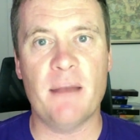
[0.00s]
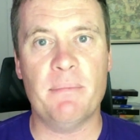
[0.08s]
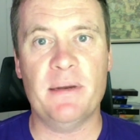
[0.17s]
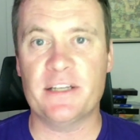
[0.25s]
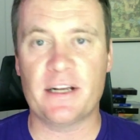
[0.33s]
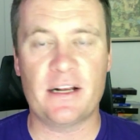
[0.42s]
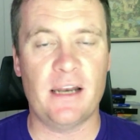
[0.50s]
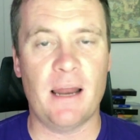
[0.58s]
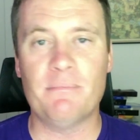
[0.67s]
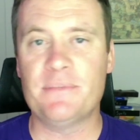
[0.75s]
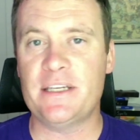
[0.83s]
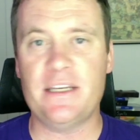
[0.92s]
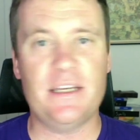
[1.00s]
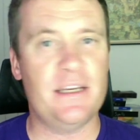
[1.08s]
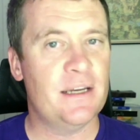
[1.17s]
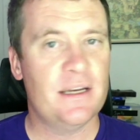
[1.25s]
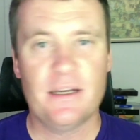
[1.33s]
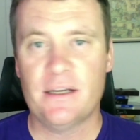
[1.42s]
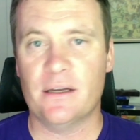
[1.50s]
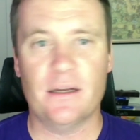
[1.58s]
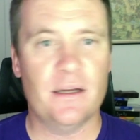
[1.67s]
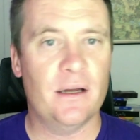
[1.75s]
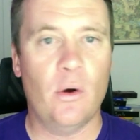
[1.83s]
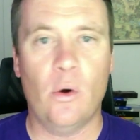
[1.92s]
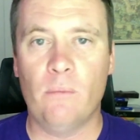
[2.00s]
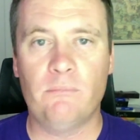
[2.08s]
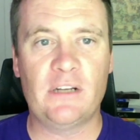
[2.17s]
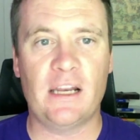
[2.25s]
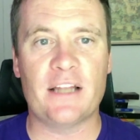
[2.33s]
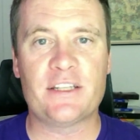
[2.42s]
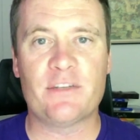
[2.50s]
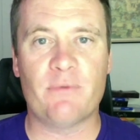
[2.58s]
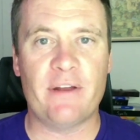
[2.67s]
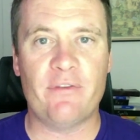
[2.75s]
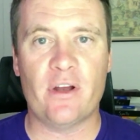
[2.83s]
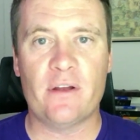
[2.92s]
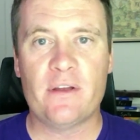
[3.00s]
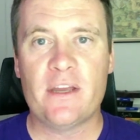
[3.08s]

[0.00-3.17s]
but he's a clumsy or klutz or whatever,